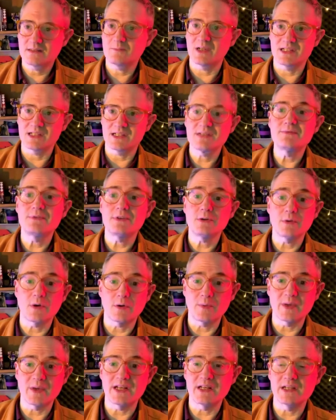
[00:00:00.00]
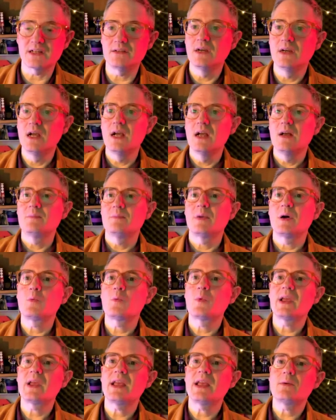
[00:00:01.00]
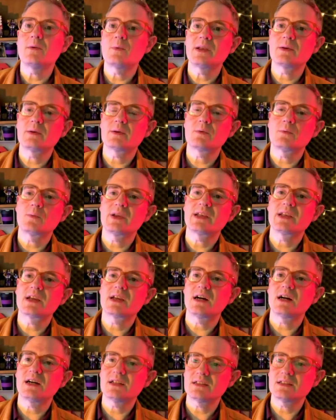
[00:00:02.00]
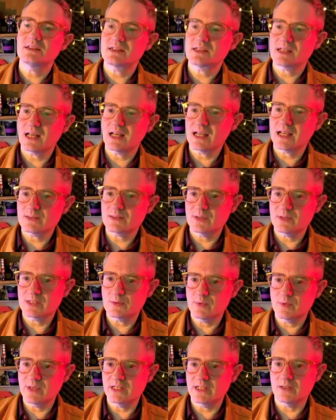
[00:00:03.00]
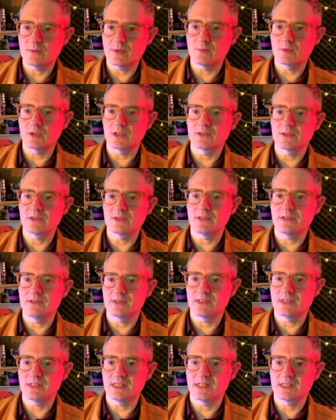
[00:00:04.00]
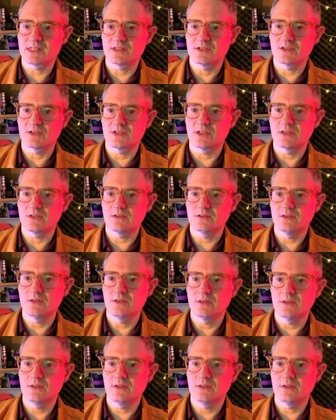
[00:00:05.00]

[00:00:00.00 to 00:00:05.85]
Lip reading: it's the Vuo window, but we can't select which window we want using this control,